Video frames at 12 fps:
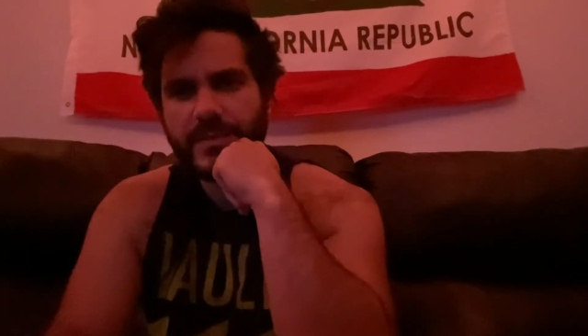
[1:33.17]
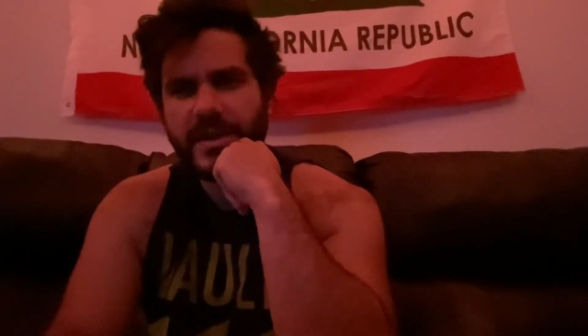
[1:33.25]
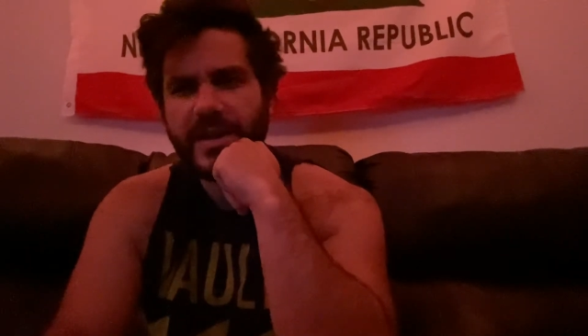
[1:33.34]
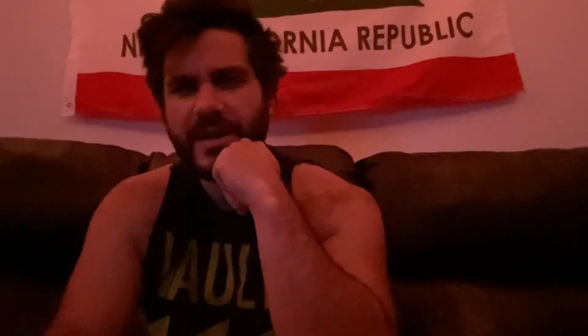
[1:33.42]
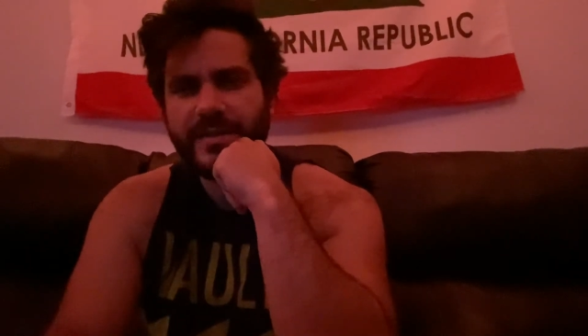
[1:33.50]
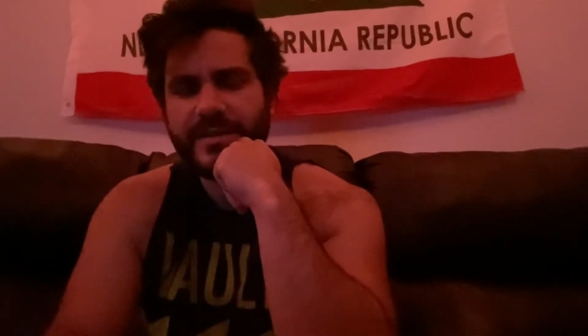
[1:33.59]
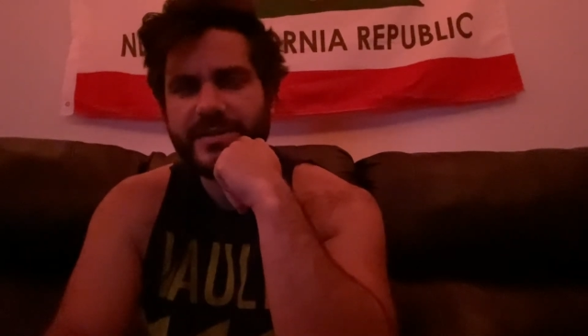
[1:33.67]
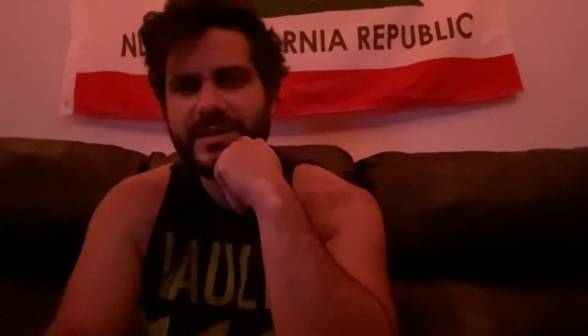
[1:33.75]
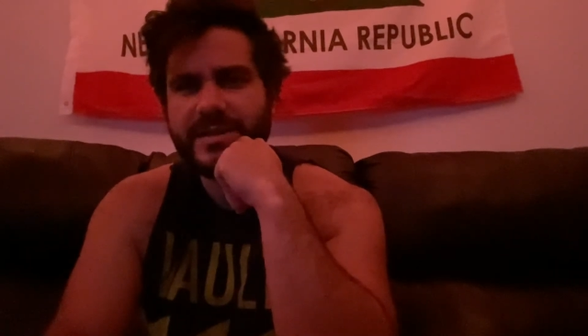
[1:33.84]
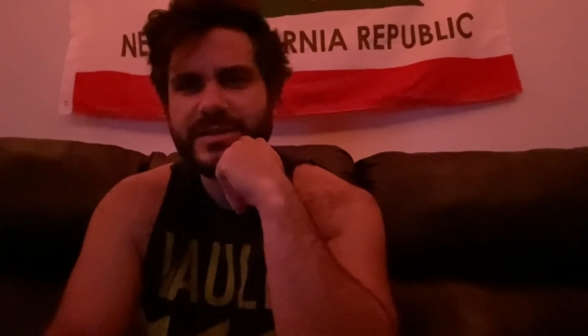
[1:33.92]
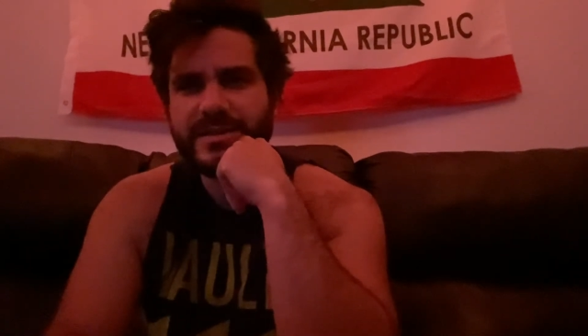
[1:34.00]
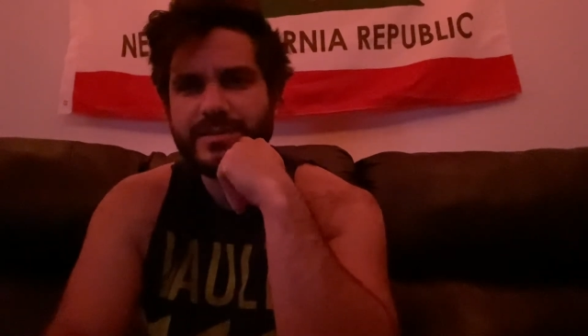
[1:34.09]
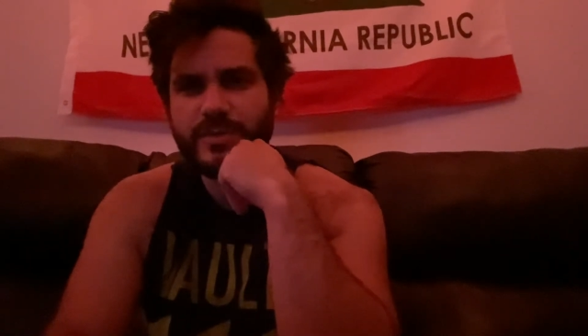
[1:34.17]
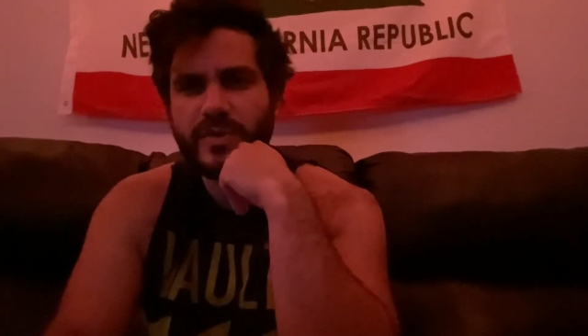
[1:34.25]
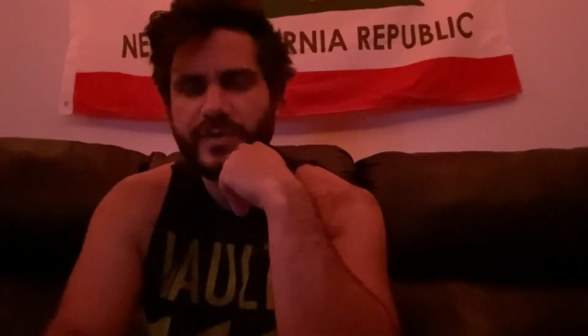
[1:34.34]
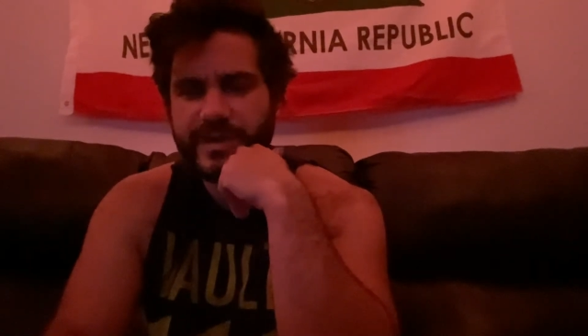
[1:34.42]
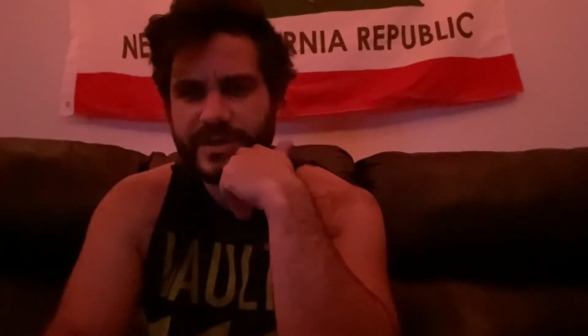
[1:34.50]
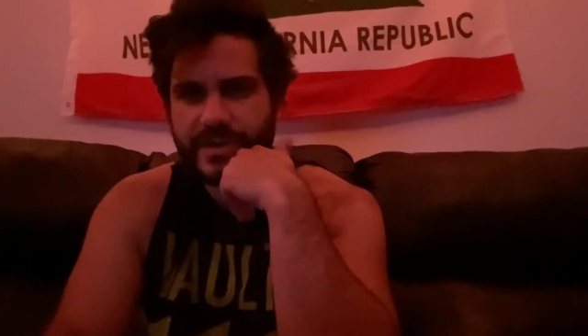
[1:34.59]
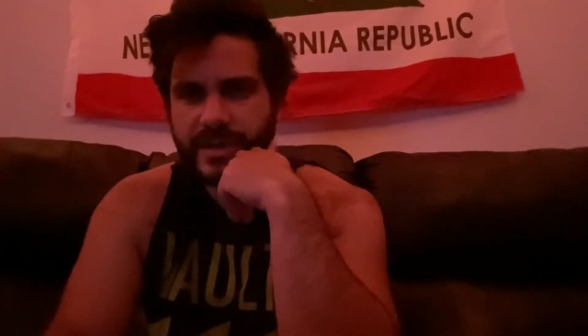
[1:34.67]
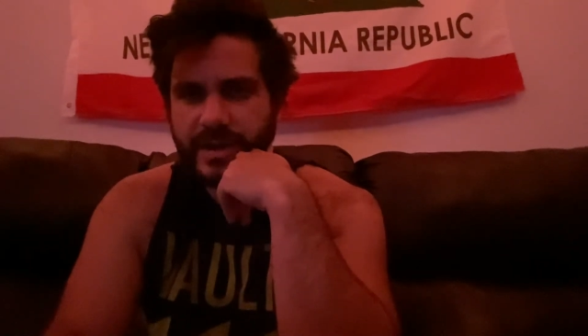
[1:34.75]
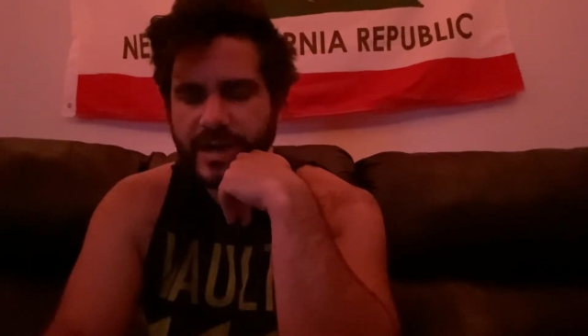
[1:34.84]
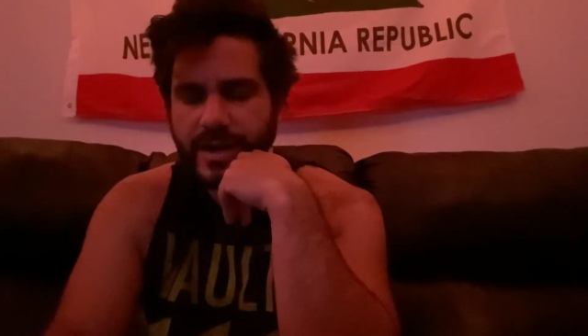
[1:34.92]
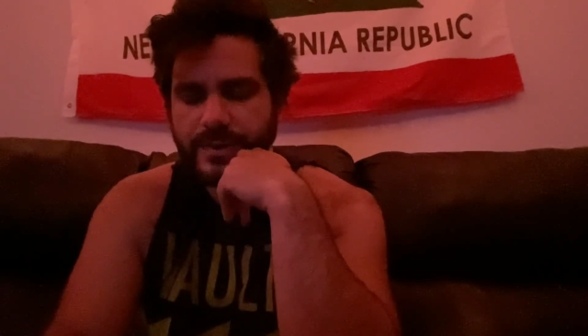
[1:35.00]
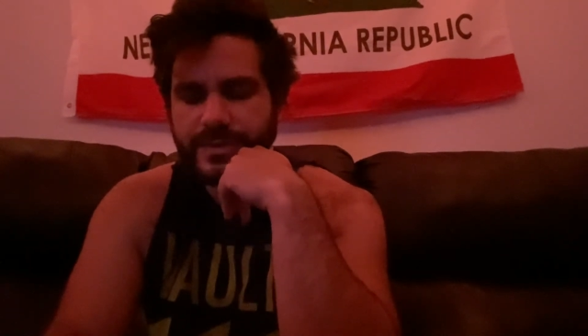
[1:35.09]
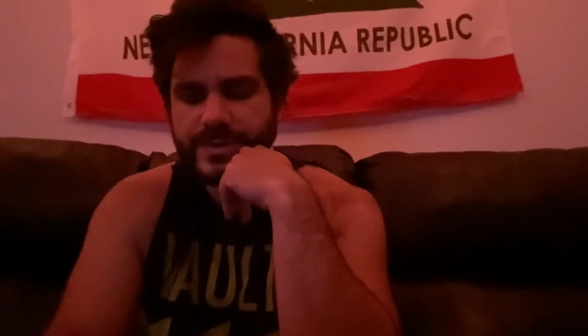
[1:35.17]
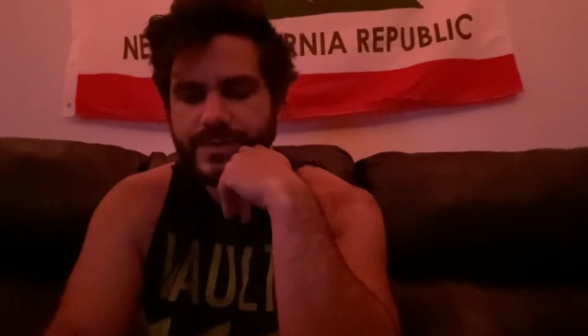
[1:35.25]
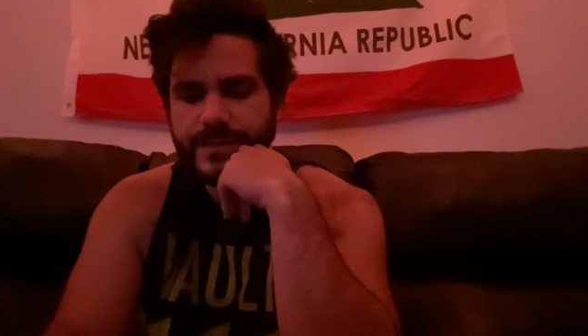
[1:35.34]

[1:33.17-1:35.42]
And the Dietzes move into their house.